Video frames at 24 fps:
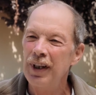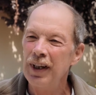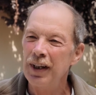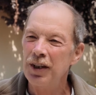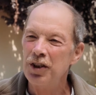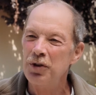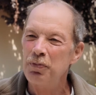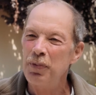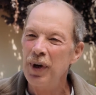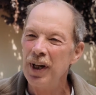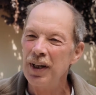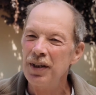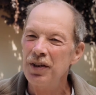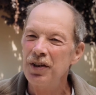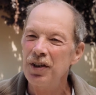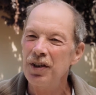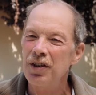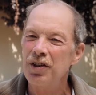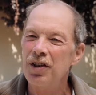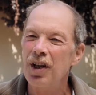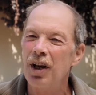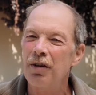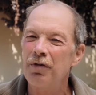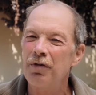
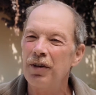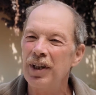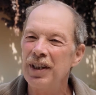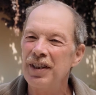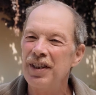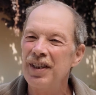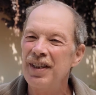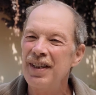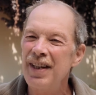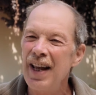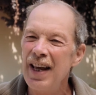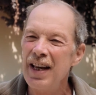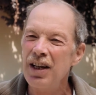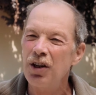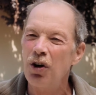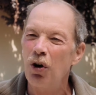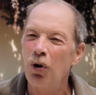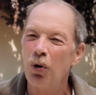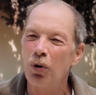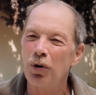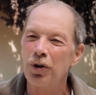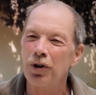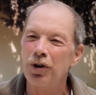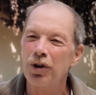expenses of a
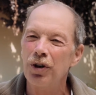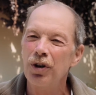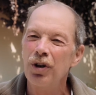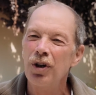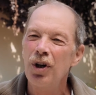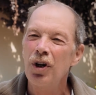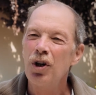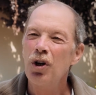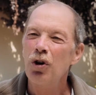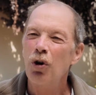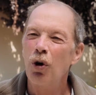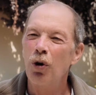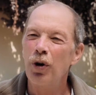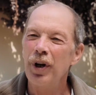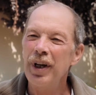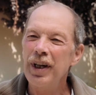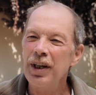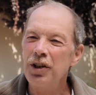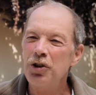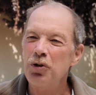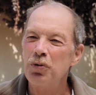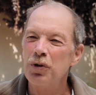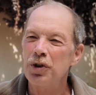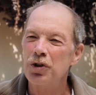stakeholder or
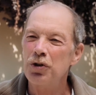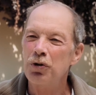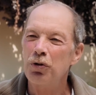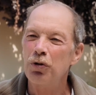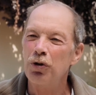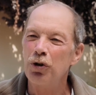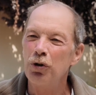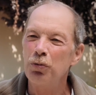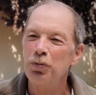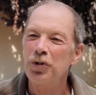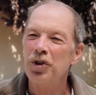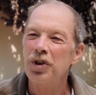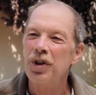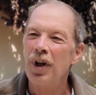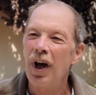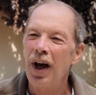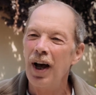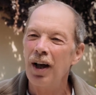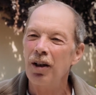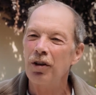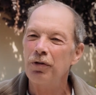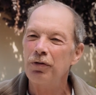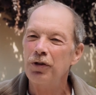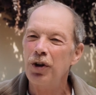interest group
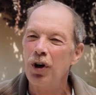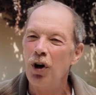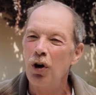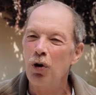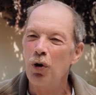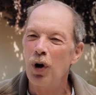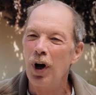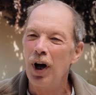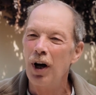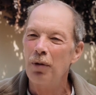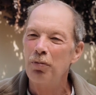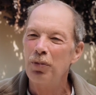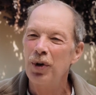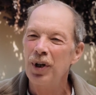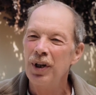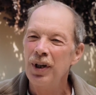style of co-op.